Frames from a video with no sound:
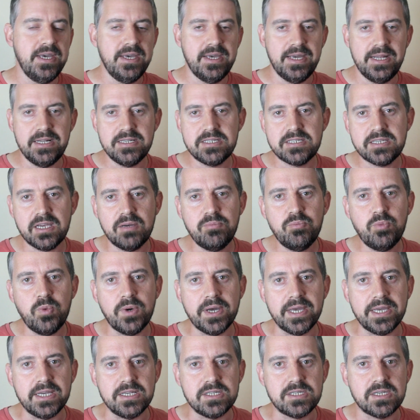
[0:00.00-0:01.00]
In some
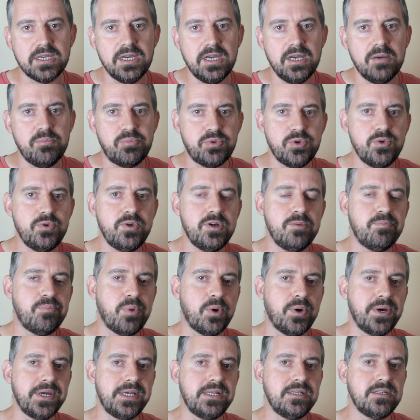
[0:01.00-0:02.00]
ways,
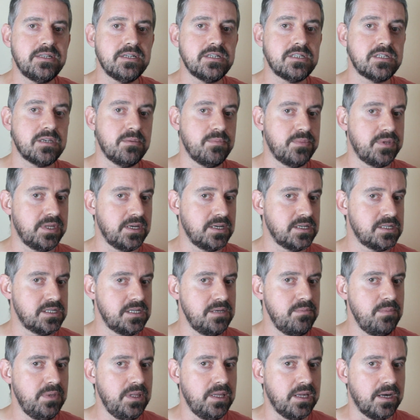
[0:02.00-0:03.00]
Boeing does something
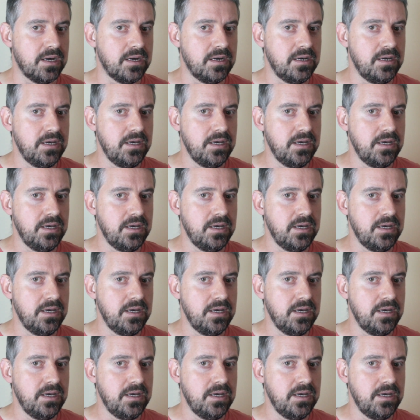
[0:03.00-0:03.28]
similar,